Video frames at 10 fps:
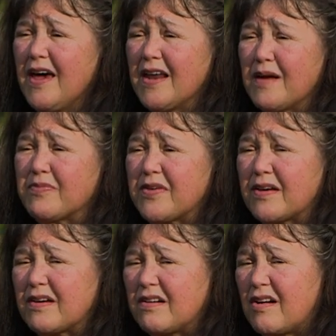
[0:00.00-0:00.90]
And I'm
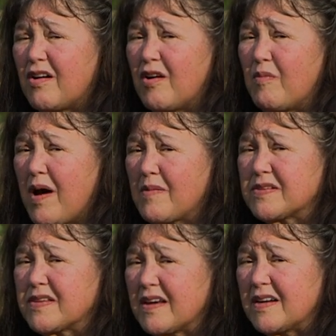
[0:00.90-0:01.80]
thinking, her mom's
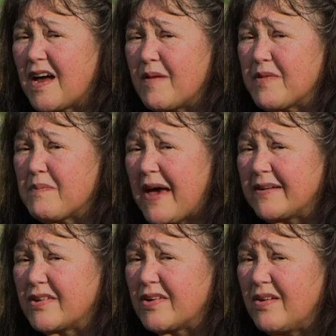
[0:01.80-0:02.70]
thinking I'm the
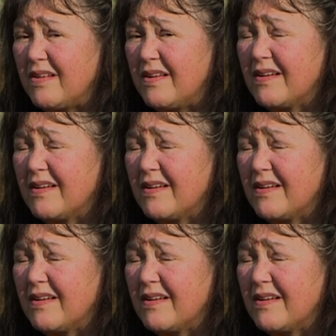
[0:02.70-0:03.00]
bad girl?